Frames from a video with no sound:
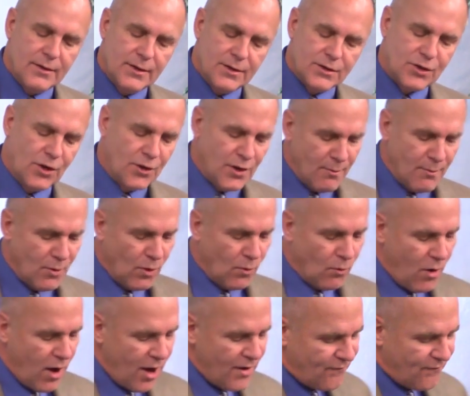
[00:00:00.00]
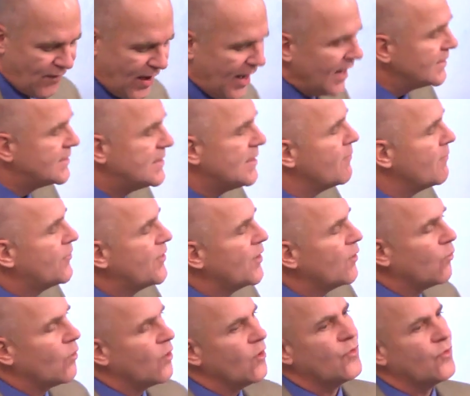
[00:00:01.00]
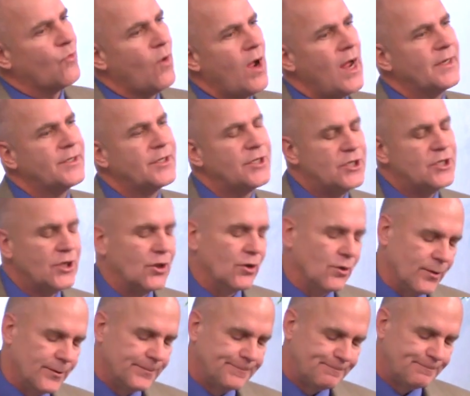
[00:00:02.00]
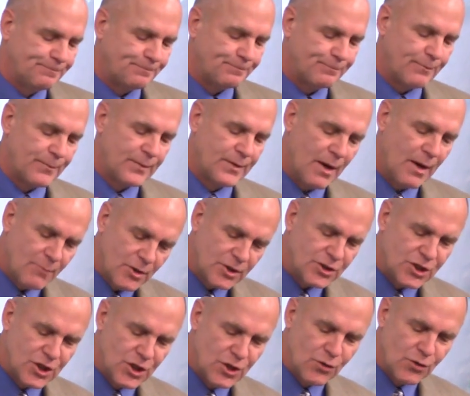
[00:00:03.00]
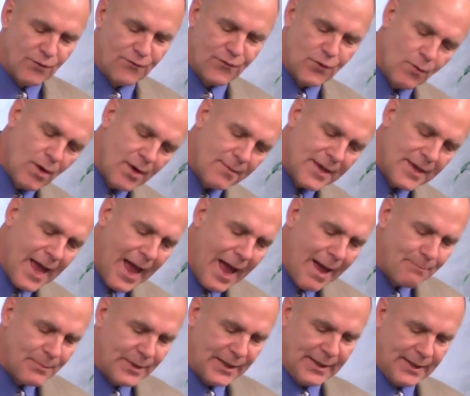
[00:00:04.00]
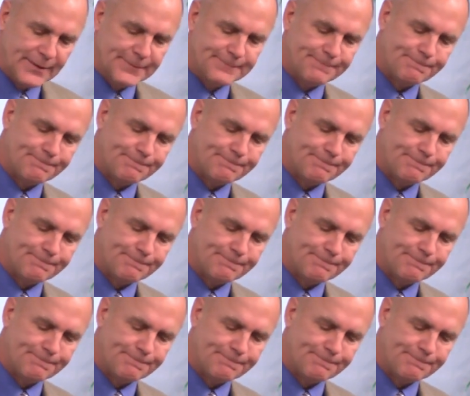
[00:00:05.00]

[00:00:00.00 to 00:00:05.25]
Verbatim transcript: So number one, find something worthwhile to do. Number two, if you want to be happy,